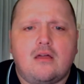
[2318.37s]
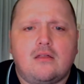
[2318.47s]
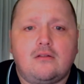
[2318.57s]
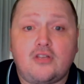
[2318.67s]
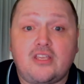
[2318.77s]

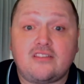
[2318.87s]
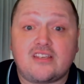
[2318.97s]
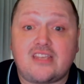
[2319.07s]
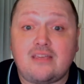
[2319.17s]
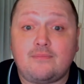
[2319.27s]
Looking to
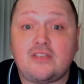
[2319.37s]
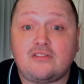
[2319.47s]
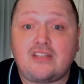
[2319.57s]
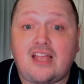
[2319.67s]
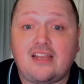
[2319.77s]
keep the
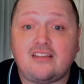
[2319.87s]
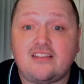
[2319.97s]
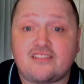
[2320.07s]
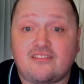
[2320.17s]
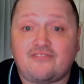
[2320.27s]

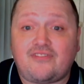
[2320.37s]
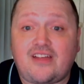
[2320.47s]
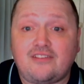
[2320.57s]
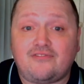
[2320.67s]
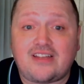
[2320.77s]
unlikeliest of
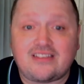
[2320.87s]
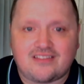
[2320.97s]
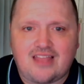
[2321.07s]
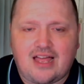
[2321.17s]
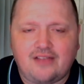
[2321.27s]
final fights
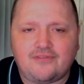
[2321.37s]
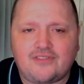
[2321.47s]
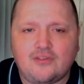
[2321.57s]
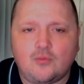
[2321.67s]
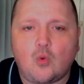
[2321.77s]
alive,
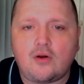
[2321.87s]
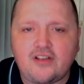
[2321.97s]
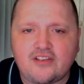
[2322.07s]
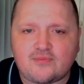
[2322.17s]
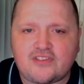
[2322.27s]
the
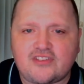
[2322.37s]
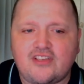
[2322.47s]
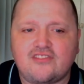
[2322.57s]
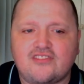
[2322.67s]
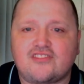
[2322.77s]
Warriors
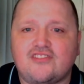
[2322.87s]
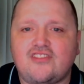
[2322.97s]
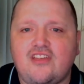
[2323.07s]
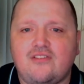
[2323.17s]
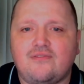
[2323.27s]
return
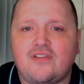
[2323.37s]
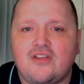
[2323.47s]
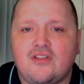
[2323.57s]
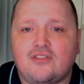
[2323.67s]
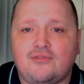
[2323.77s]
serve
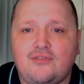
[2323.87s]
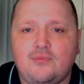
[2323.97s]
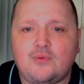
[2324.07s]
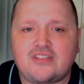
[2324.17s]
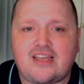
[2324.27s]
through
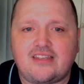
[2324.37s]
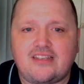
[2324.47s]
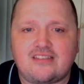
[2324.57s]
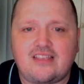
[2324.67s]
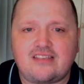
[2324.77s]
Watani
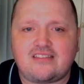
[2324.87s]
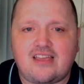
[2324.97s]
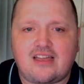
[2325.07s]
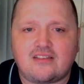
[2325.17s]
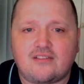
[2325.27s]

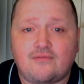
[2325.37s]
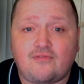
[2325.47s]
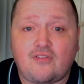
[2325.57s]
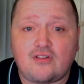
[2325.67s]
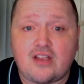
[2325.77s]
Zalesniak
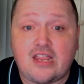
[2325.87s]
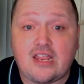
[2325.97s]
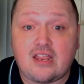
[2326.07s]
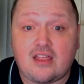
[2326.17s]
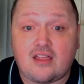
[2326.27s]
for a
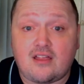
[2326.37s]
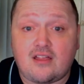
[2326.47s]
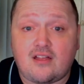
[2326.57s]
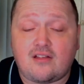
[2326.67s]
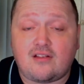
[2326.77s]

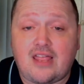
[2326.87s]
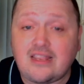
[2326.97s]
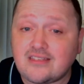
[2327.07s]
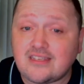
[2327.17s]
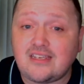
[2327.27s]

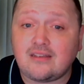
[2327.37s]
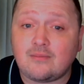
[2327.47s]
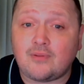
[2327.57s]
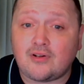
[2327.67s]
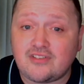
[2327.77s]

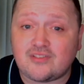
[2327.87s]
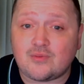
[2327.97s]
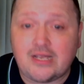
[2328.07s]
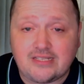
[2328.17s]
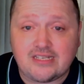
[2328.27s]

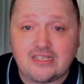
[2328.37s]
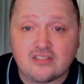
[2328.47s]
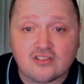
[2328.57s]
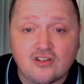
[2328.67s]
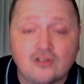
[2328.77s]
18-18
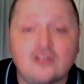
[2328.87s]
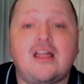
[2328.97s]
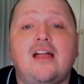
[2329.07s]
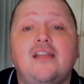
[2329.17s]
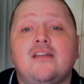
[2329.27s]

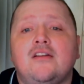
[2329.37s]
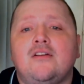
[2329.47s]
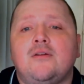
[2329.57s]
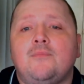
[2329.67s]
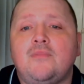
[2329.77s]
scoreline.
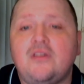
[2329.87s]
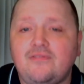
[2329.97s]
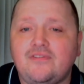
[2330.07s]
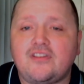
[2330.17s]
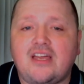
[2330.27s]

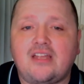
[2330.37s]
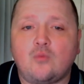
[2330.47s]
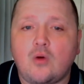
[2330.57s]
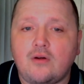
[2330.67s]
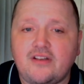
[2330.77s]
Milford and the
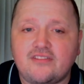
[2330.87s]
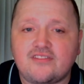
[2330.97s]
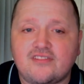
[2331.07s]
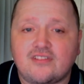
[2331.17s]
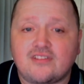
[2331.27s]

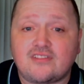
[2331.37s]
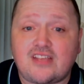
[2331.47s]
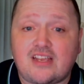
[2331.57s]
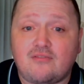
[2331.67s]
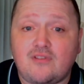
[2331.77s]
Warriors,
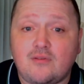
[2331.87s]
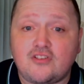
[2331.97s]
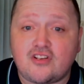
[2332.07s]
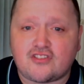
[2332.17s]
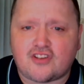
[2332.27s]
second rower
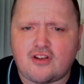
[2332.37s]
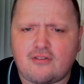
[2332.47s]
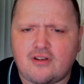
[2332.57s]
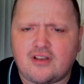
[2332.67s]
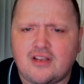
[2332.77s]
Josh Curran,